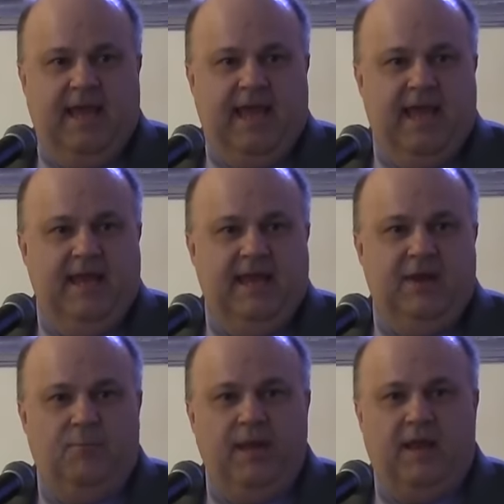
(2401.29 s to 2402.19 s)
And
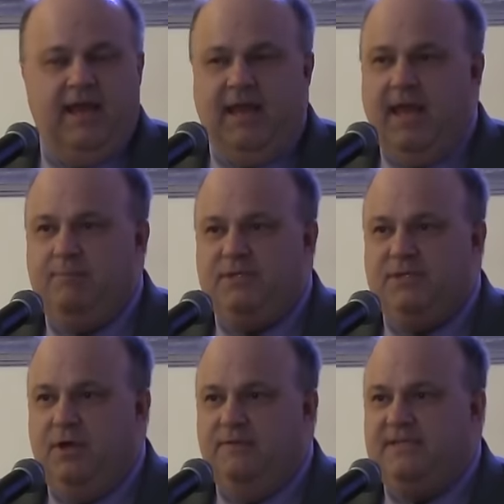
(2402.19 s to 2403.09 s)
it'll be like an
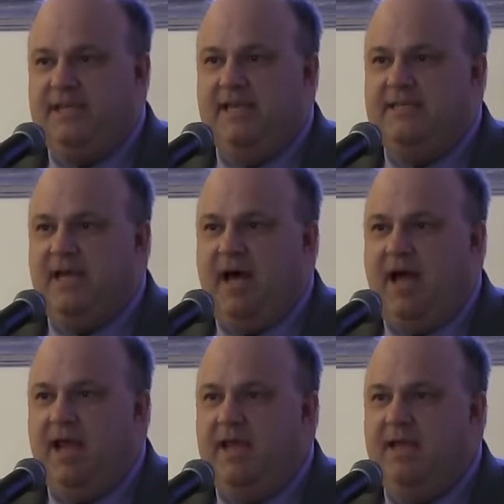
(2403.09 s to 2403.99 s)
episode of
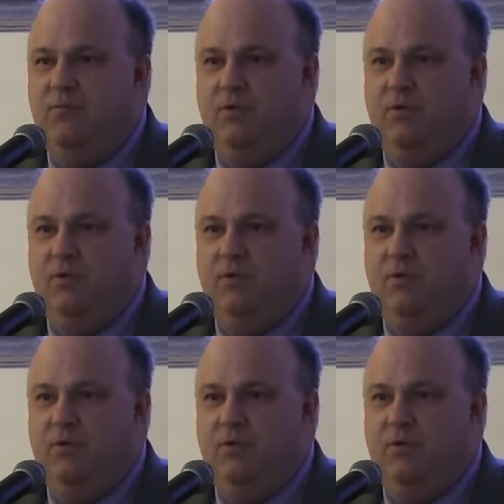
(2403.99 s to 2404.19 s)
CSI.